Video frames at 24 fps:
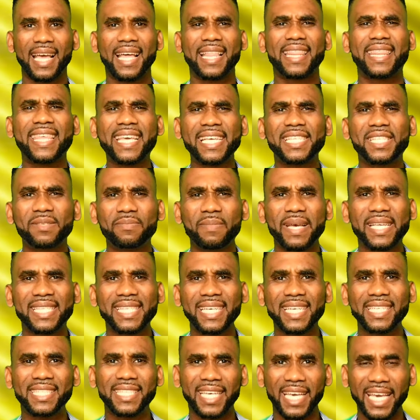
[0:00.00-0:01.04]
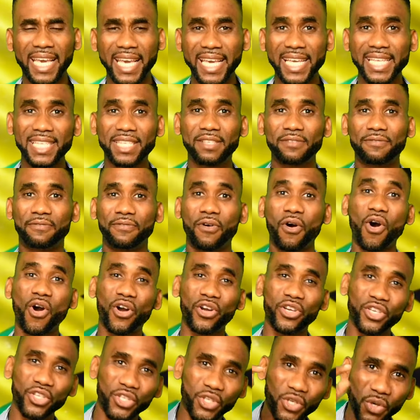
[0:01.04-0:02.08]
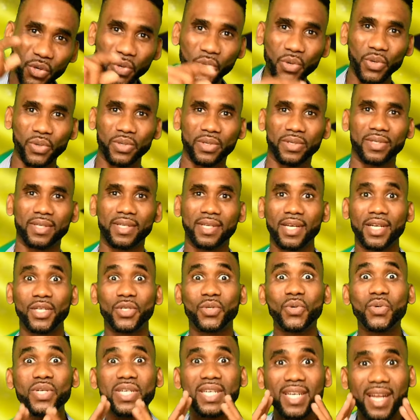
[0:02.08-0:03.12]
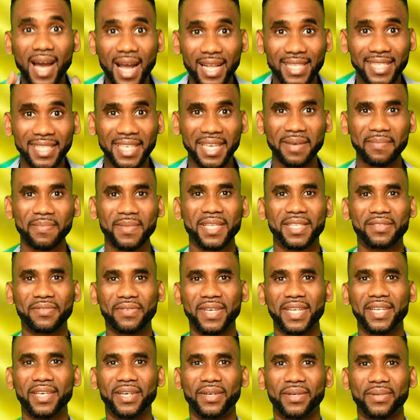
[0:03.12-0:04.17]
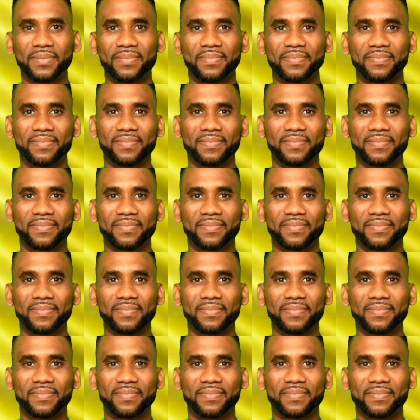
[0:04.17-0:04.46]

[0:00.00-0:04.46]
this message is for you. Do not skip this video.